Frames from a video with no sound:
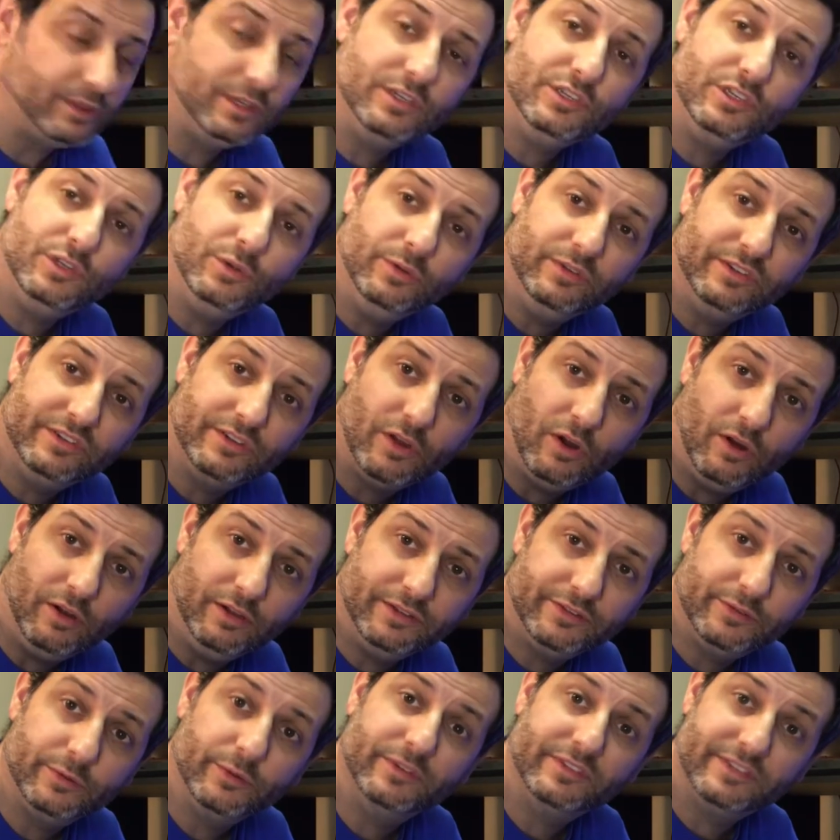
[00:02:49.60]
the two
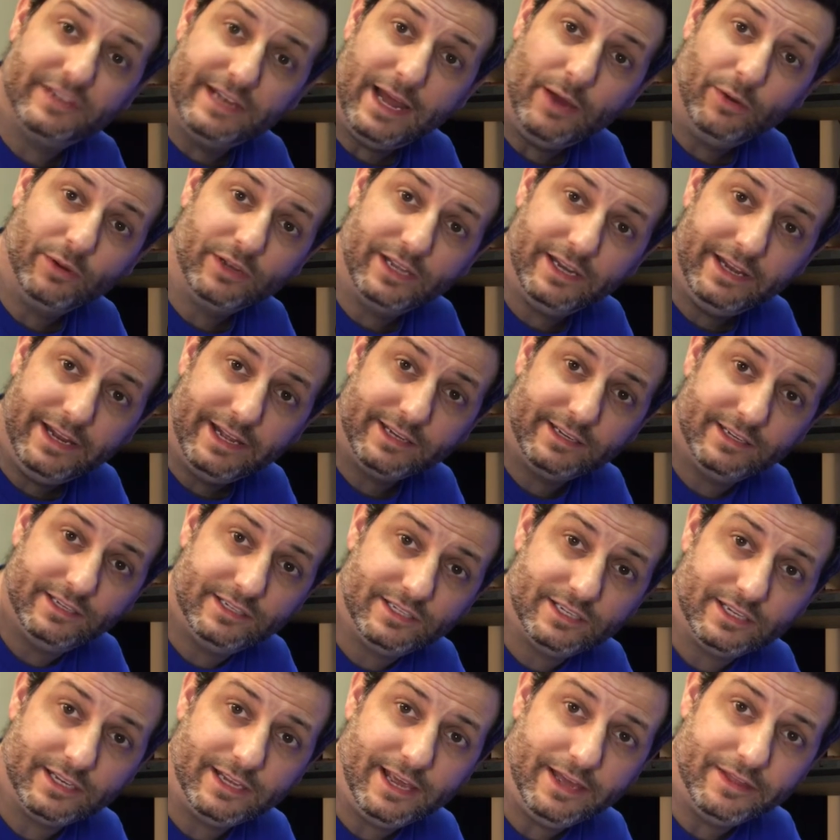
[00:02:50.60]
consoles now connected
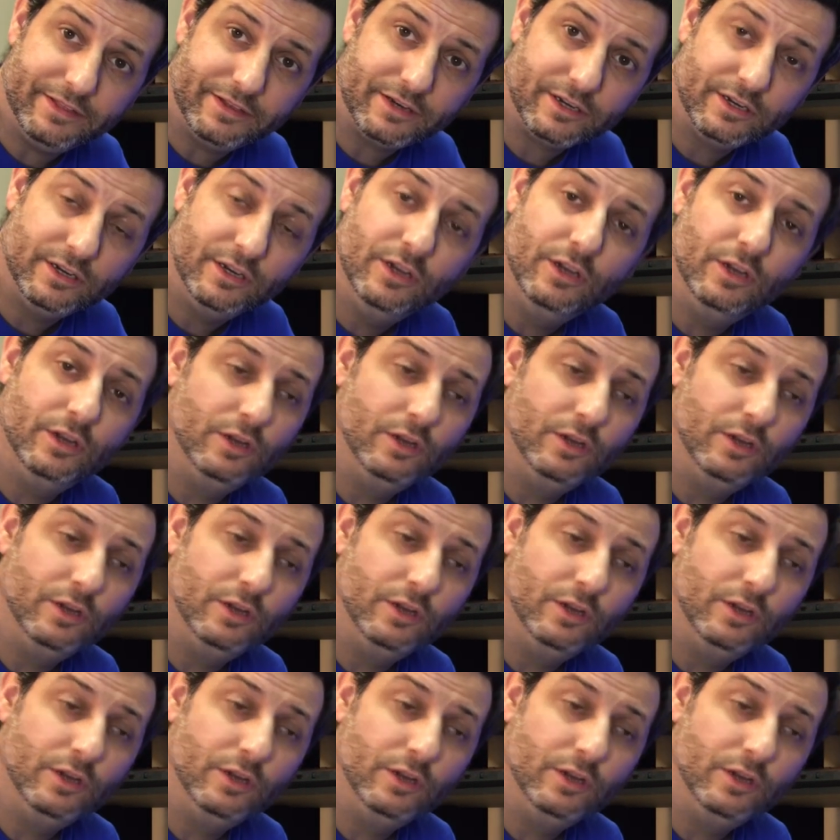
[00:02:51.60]
together,